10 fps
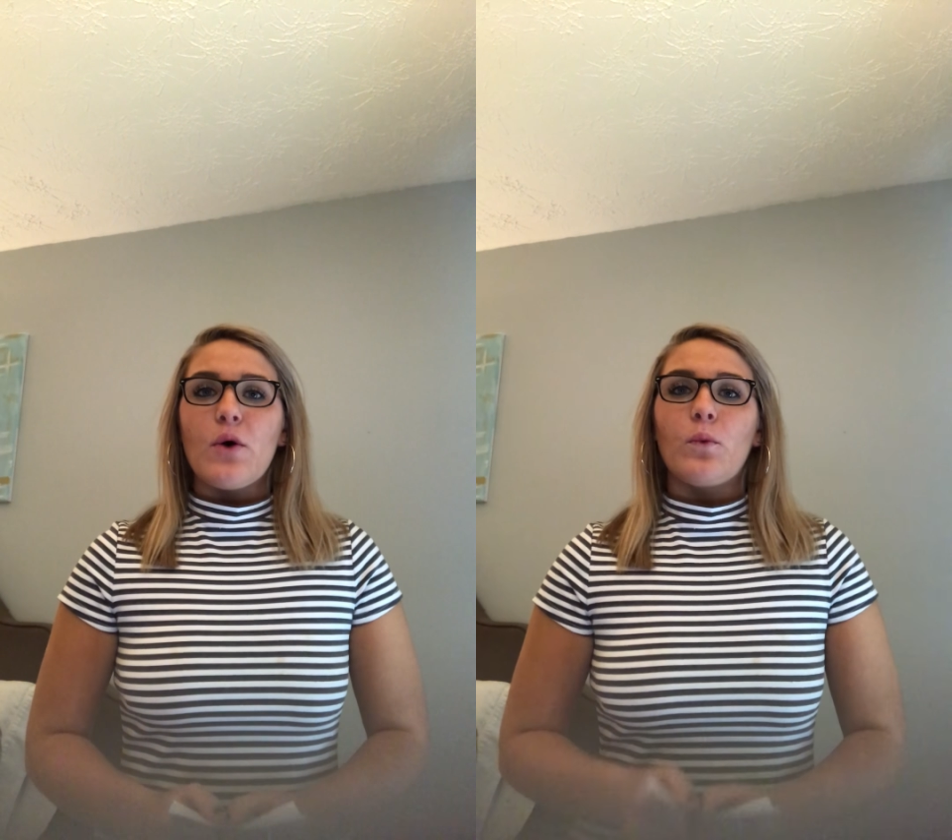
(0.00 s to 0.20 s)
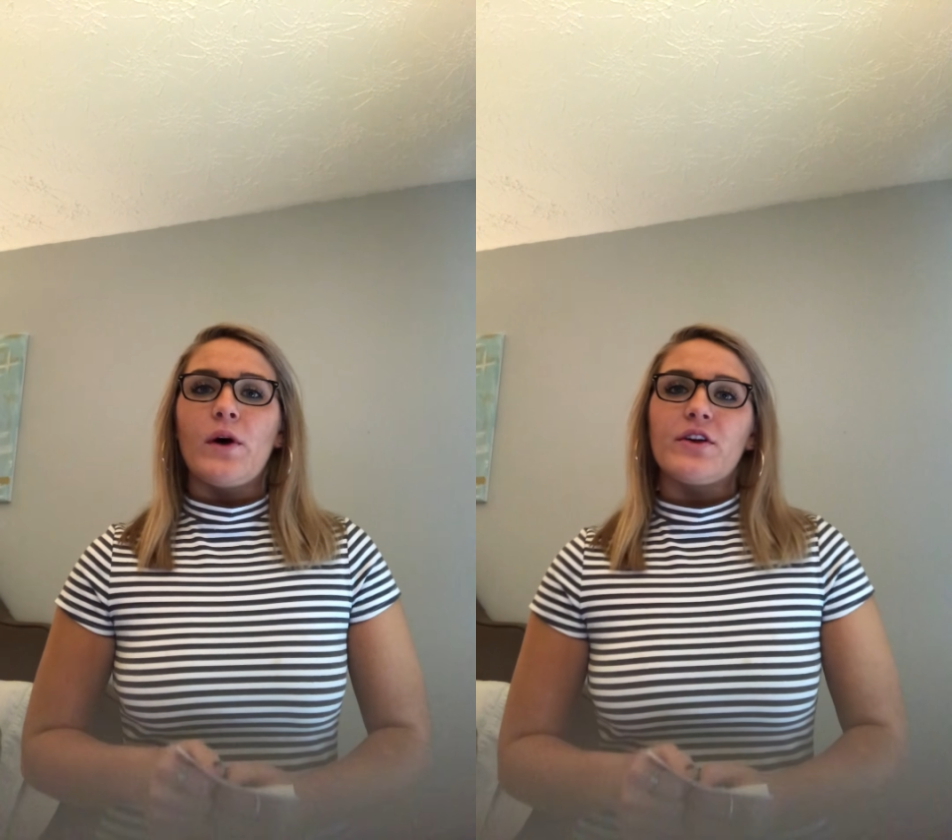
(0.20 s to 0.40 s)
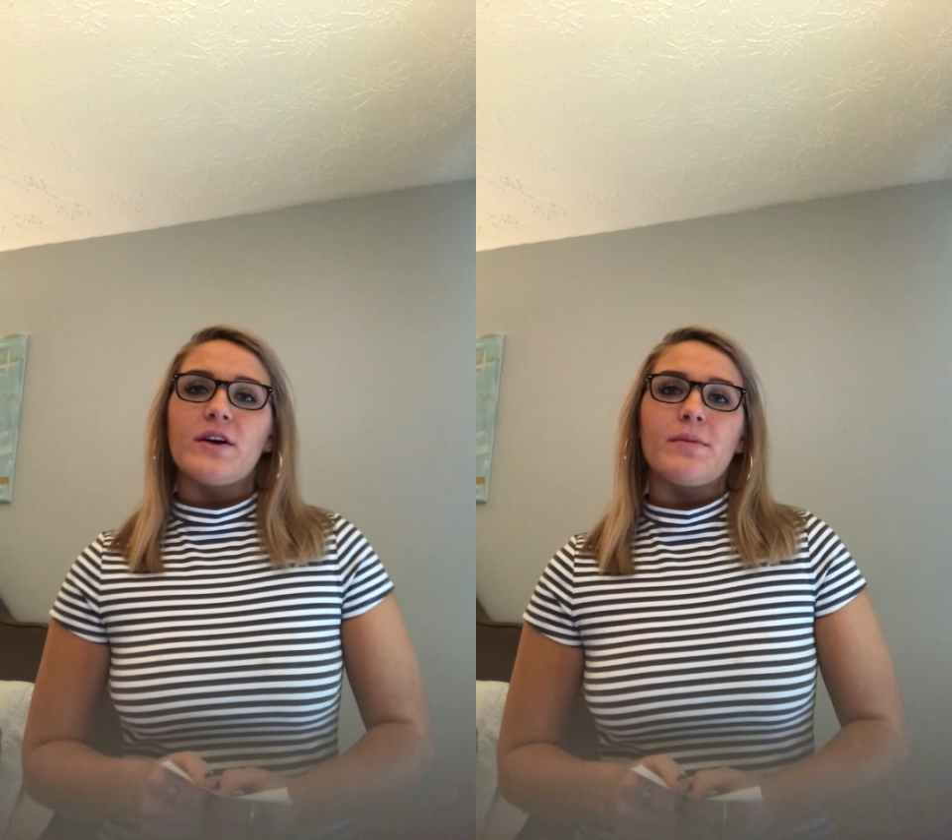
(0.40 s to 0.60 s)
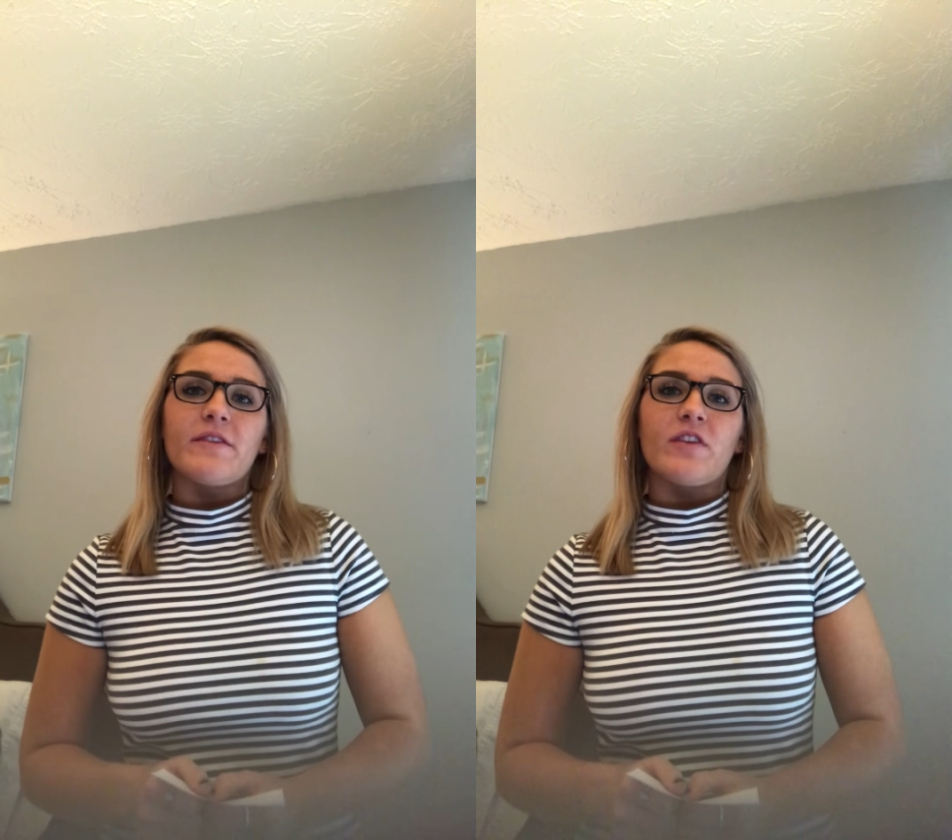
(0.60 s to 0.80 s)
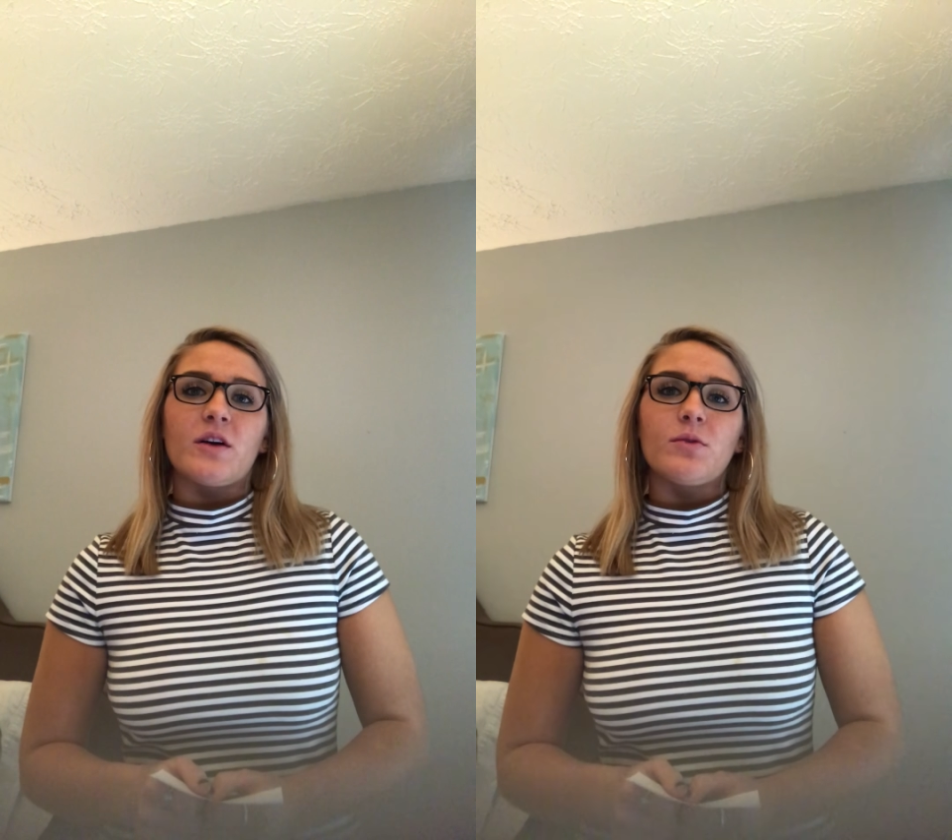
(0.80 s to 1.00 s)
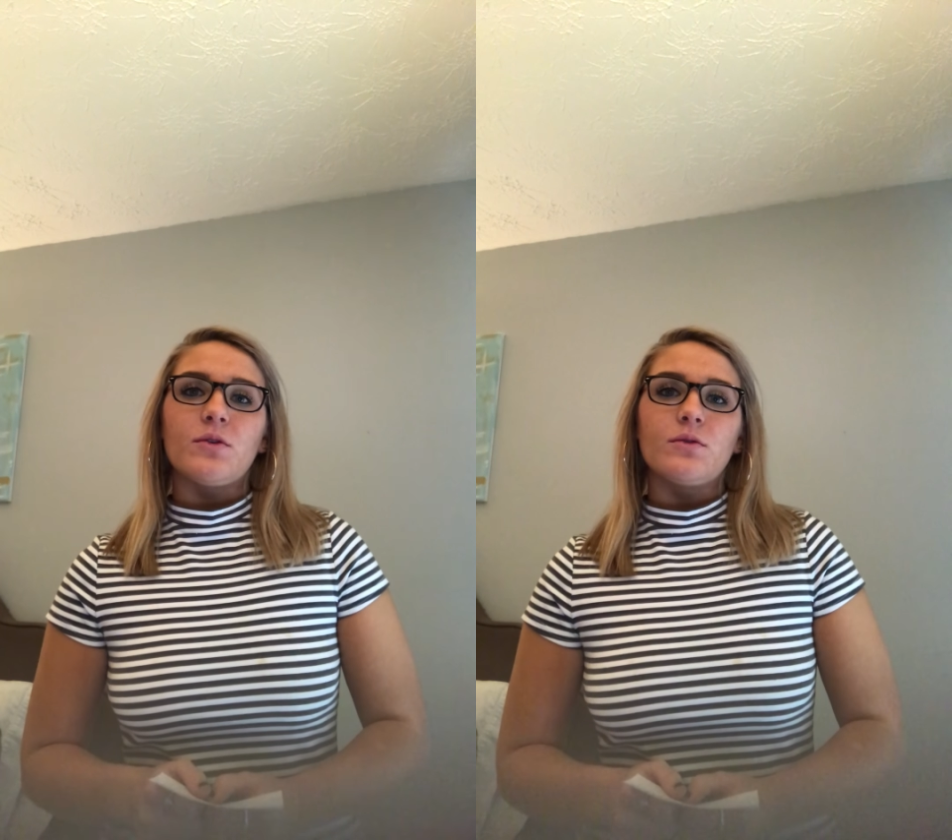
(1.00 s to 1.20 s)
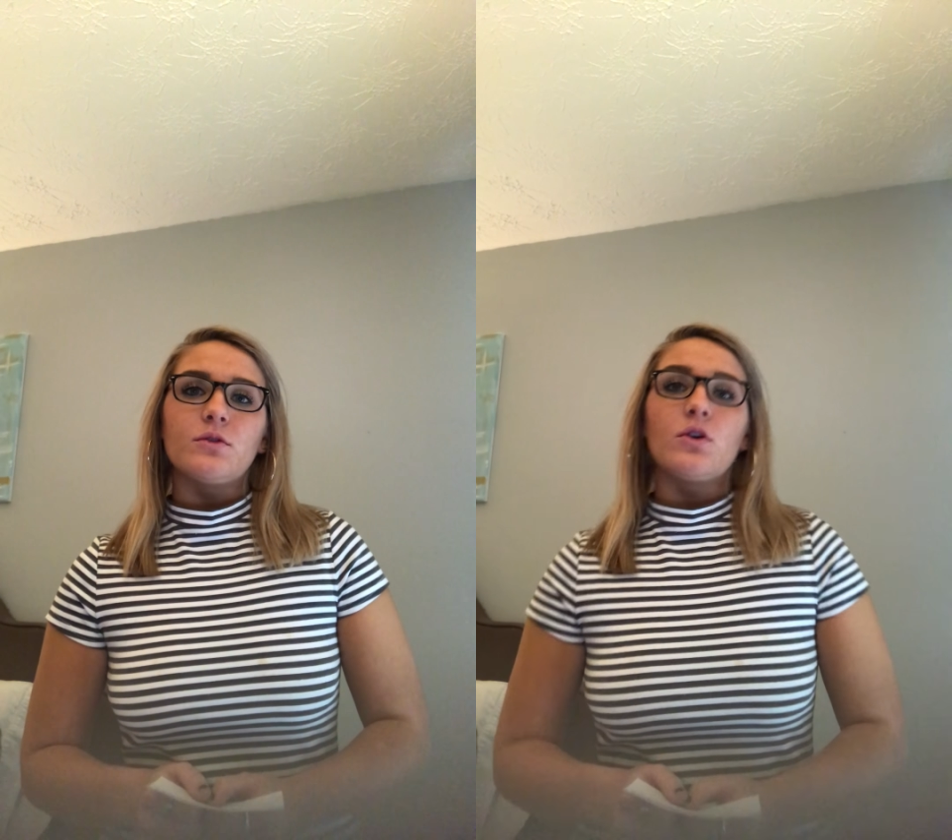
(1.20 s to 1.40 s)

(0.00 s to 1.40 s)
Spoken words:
Whether it be verbal